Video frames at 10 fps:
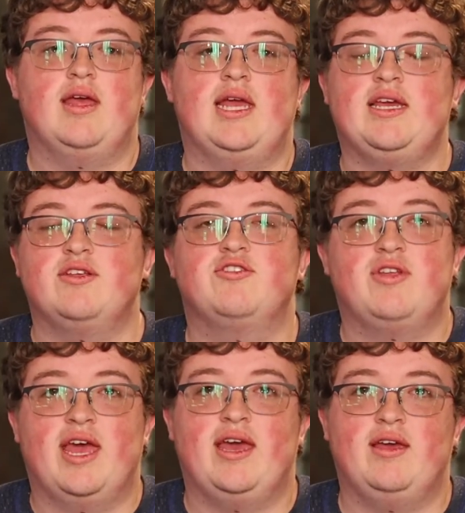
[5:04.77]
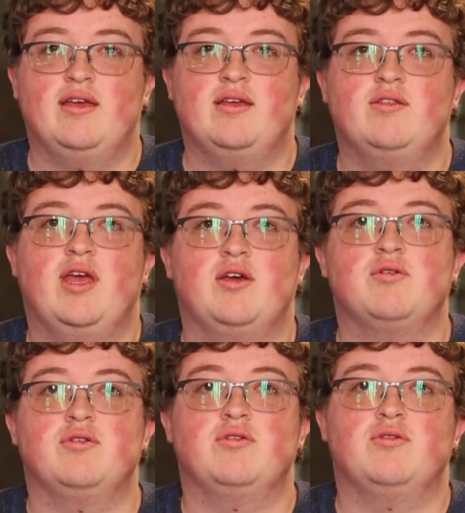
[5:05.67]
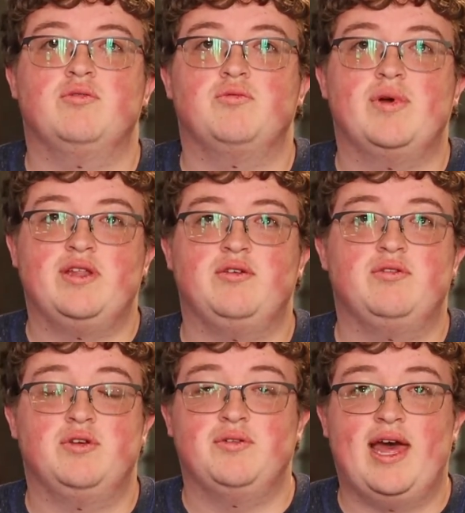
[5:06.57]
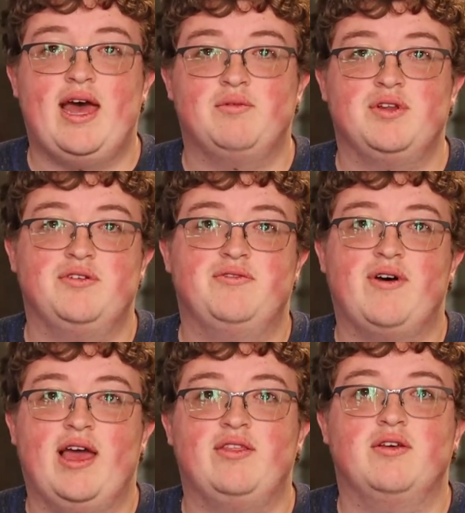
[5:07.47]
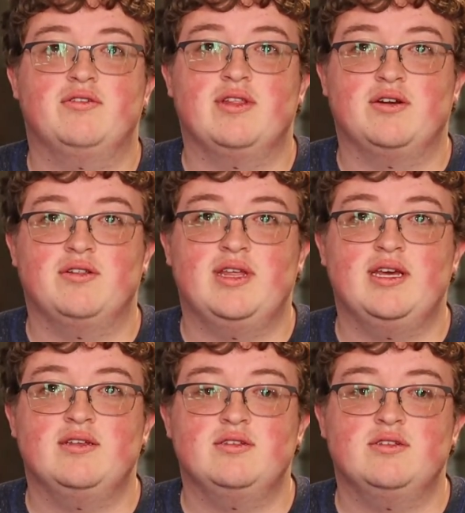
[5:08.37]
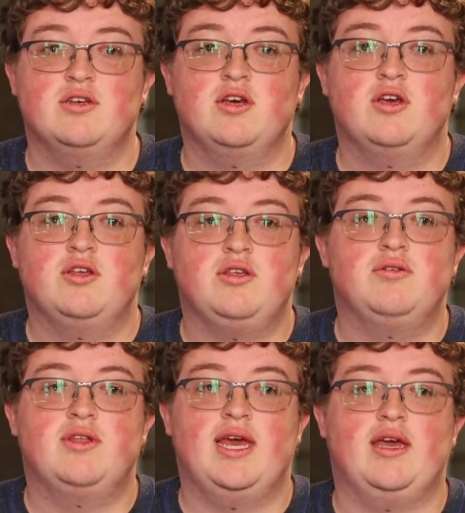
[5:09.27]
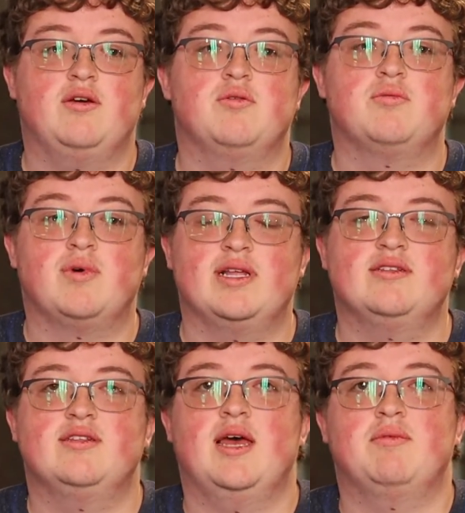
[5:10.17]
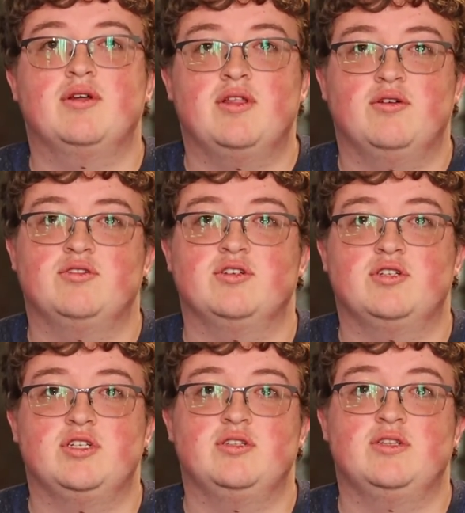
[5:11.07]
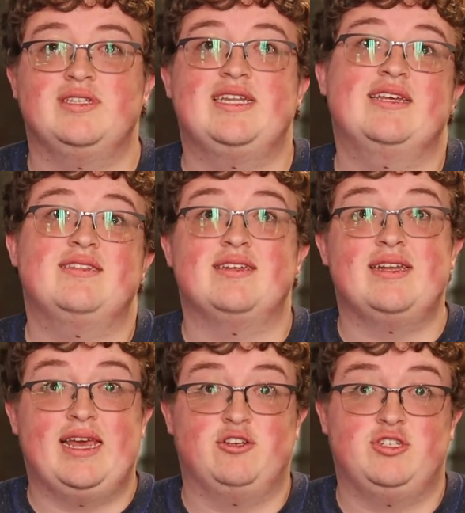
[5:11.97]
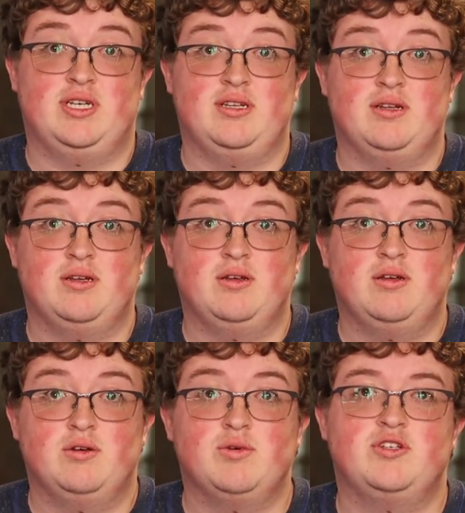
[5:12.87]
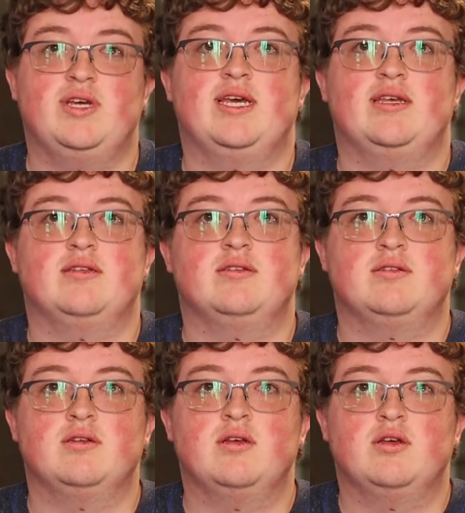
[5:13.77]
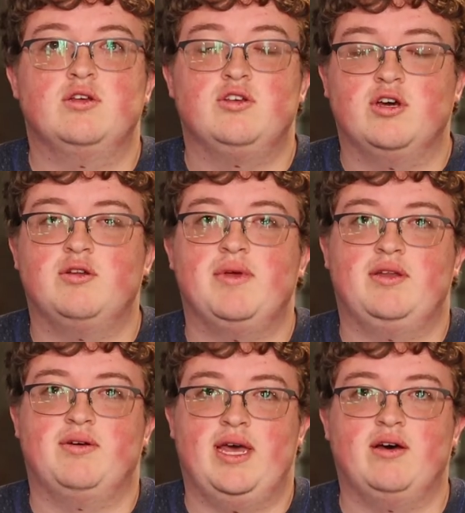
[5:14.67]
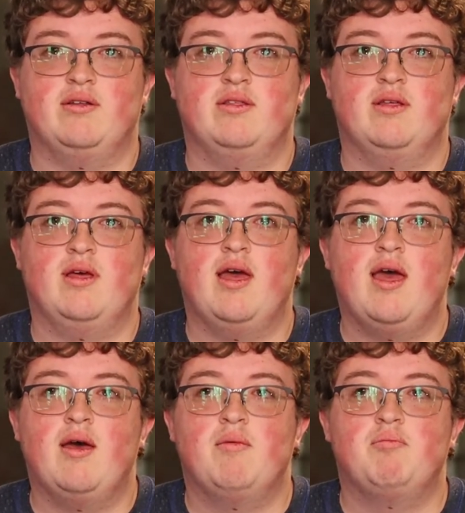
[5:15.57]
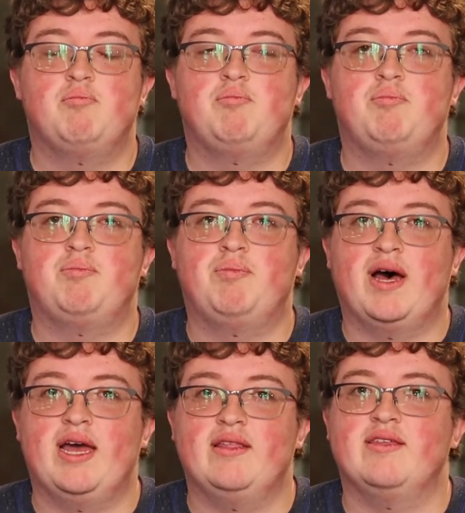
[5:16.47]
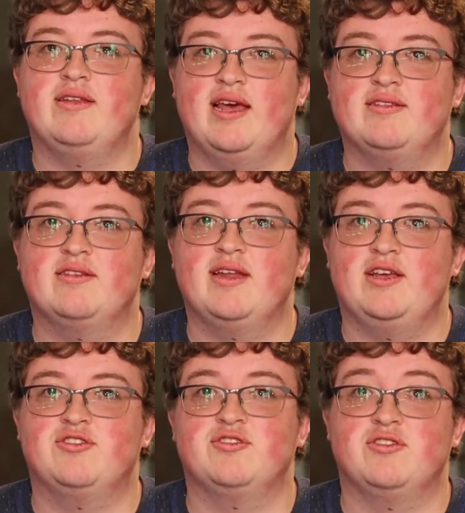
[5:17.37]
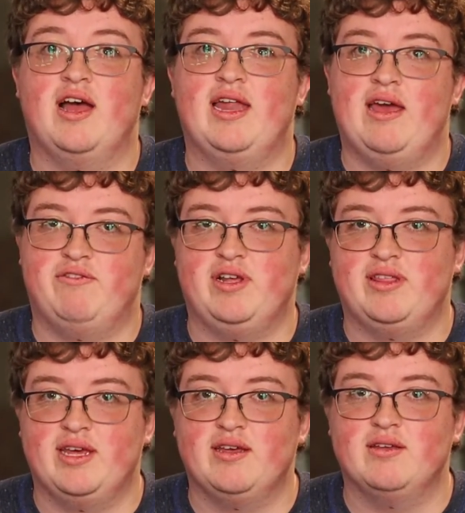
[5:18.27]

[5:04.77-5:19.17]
each day, when you do that, when you find those little things, you take one step closer to the destination, which is good mental health. But the destination is not everything.